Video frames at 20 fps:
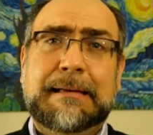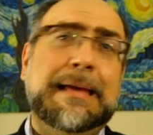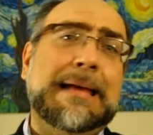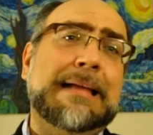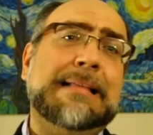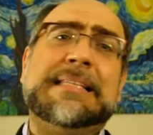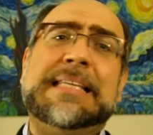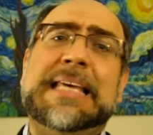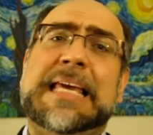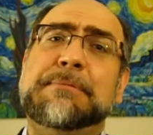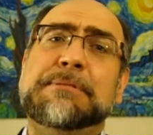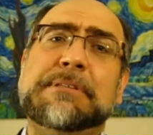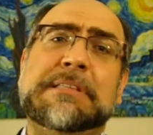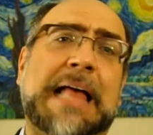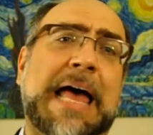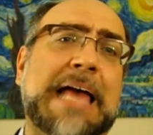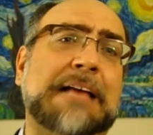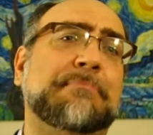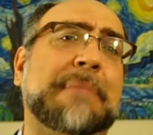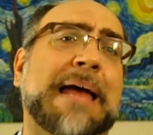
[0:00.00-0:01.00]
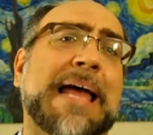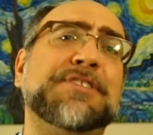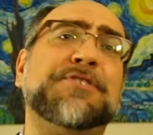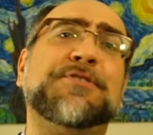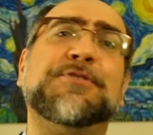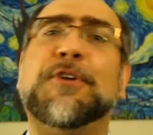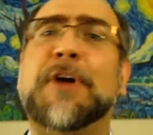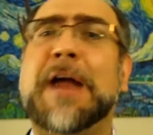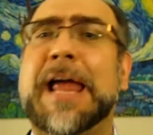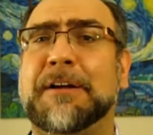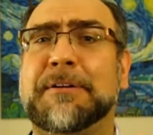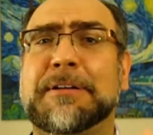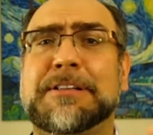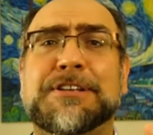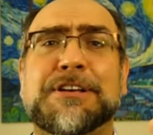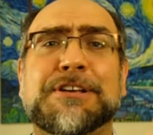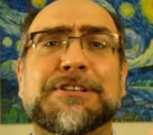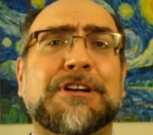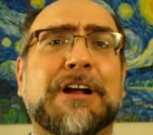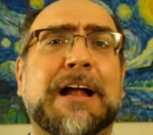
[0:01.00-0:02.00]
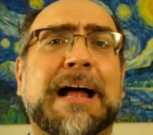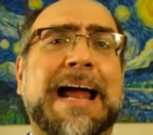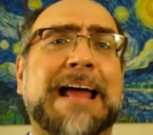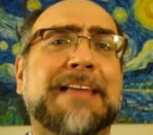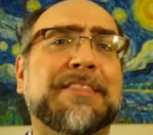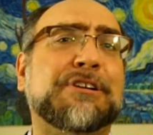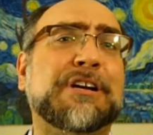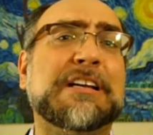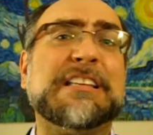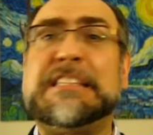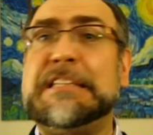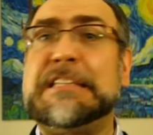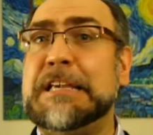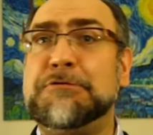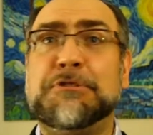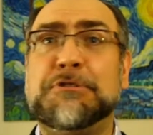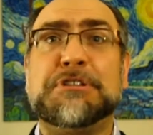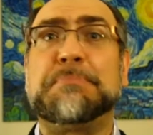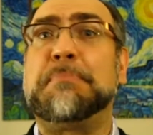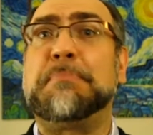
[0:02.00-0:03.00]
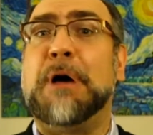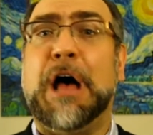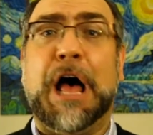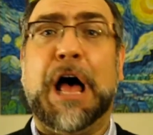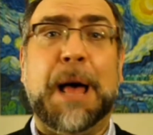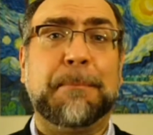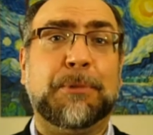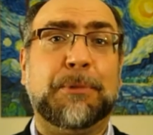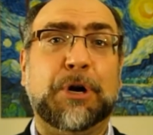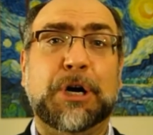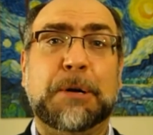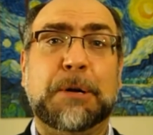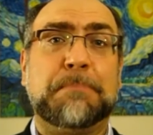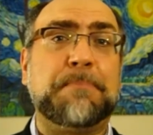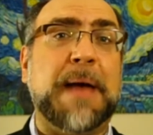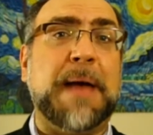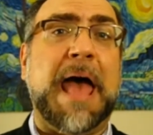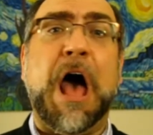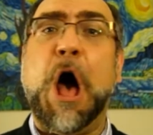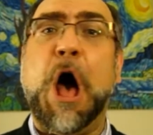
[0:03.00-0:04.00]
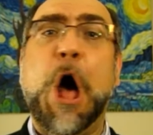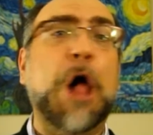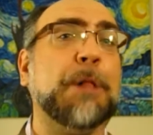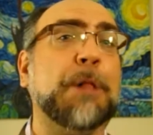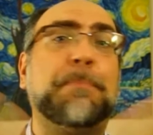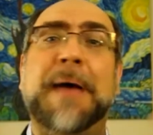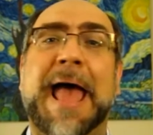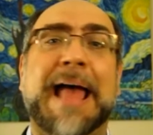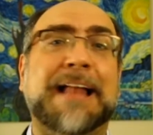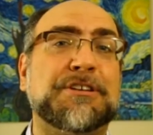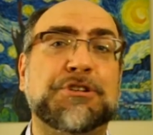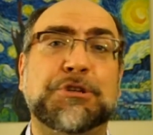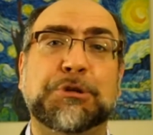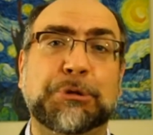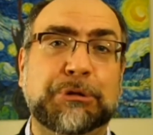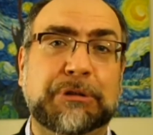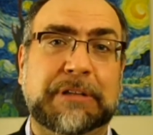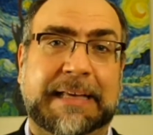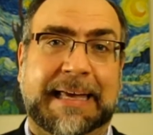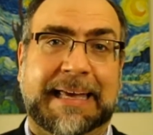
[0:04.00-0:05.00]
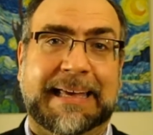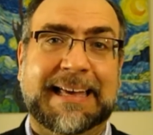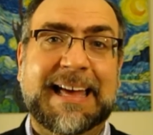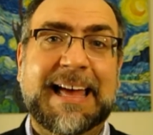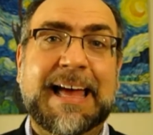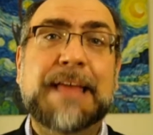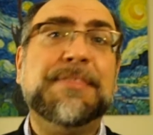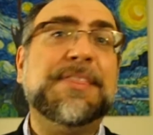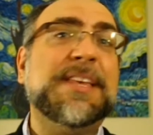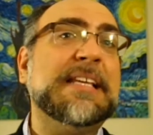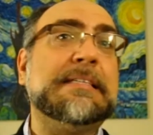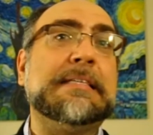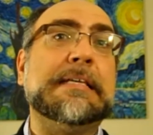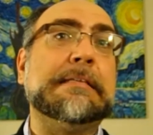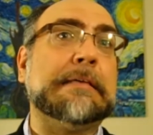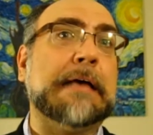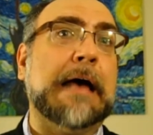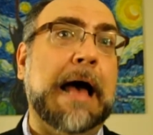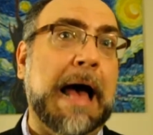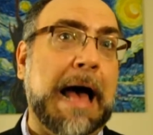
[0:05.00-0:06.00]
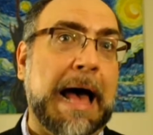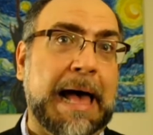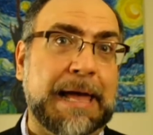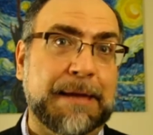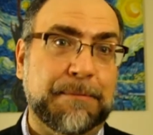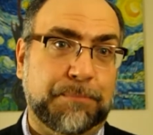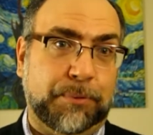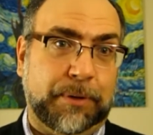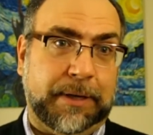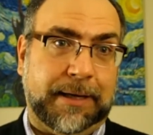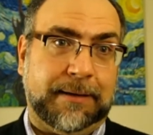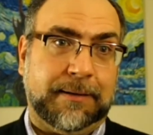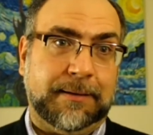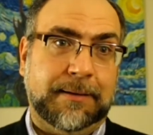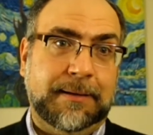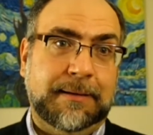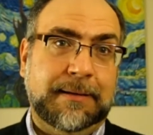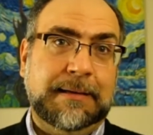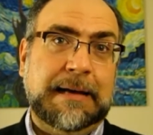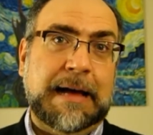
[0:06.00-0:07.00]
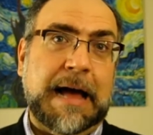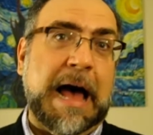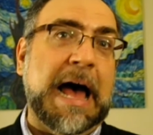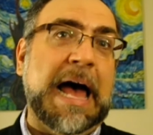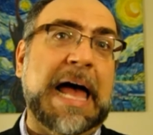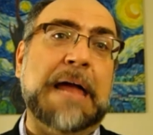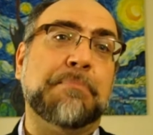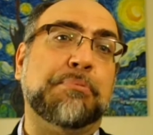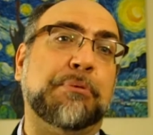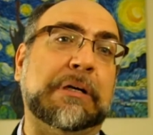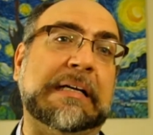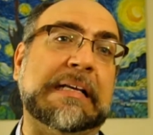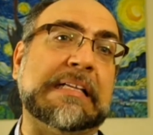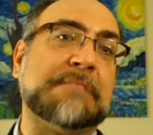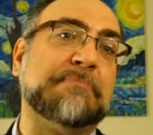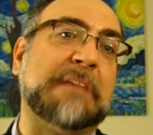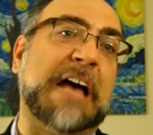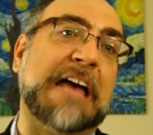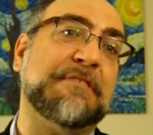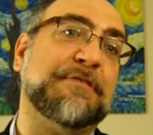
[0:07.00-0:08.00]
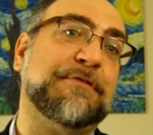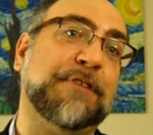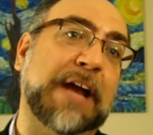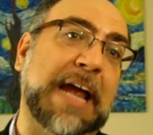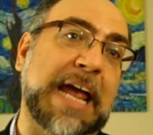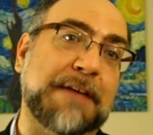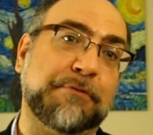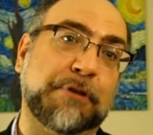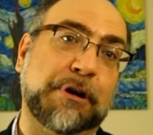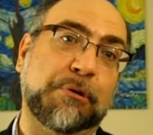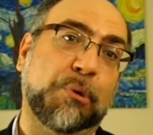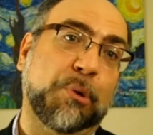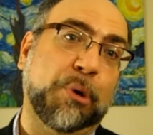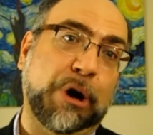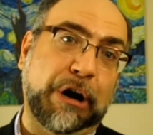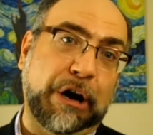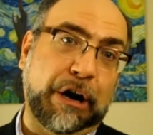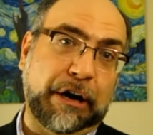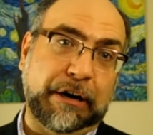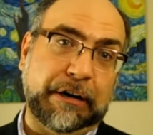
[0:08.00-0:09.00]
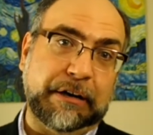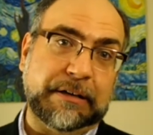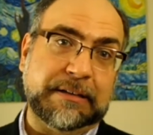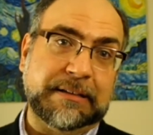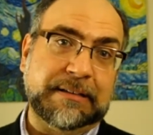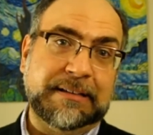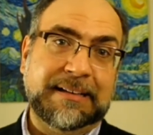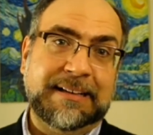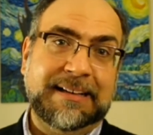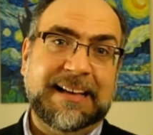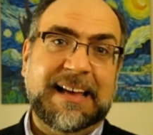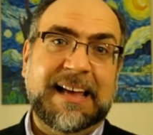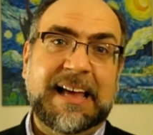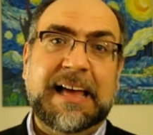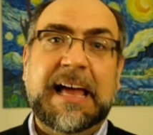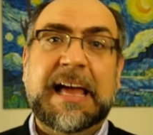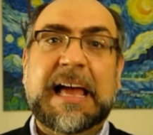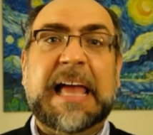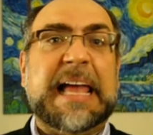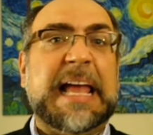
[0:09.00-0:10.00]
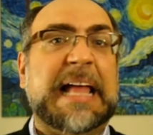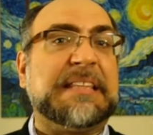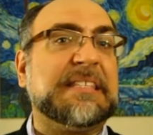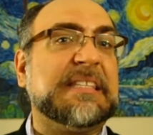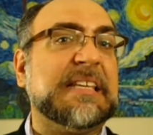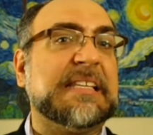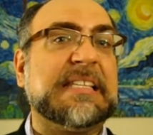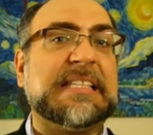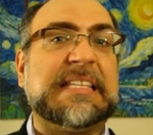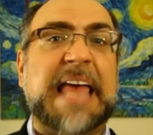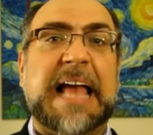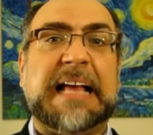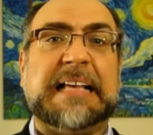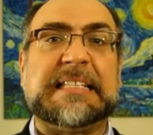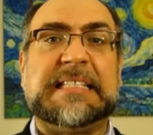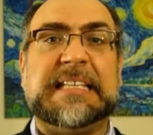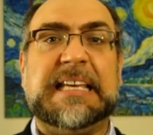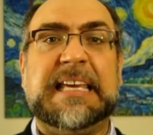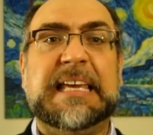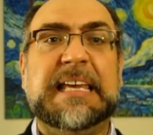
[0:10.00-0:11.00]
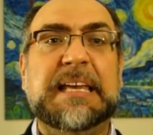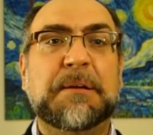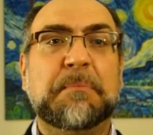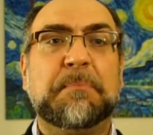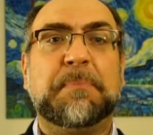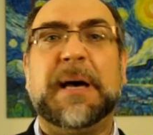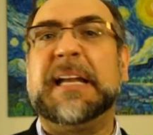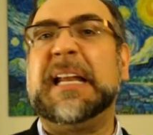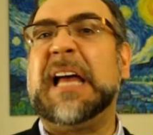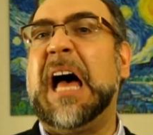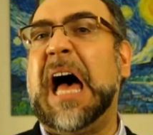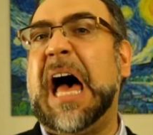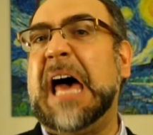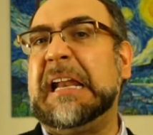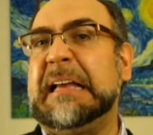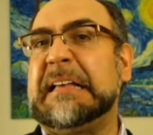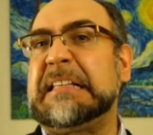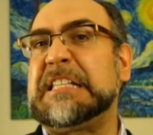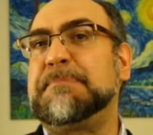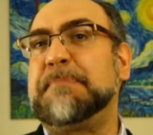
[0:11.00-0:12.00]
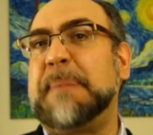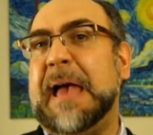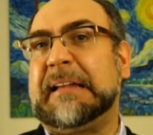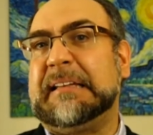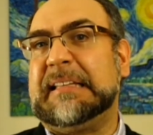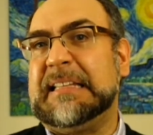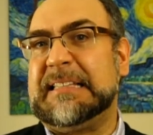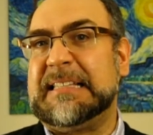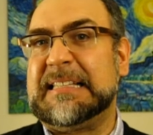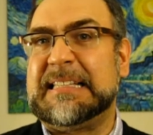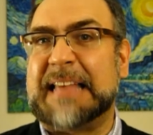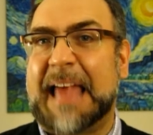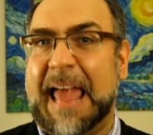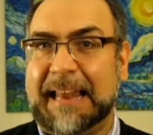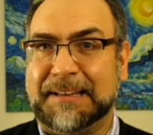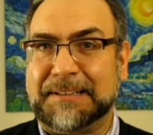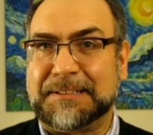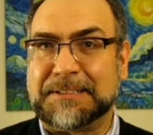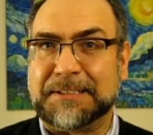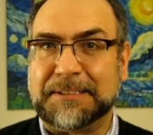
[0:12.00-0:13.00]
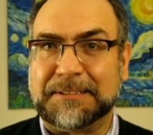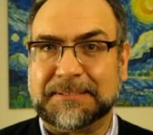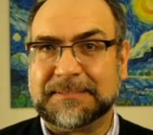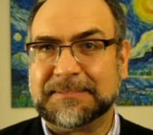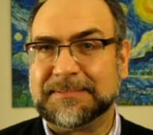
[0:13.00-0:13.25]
It seems like men's fragrances are either a citrus bomb or pal patchouli. This is a hybrid. Hybrid is my favorite word. It's a sexy but unexpected scent.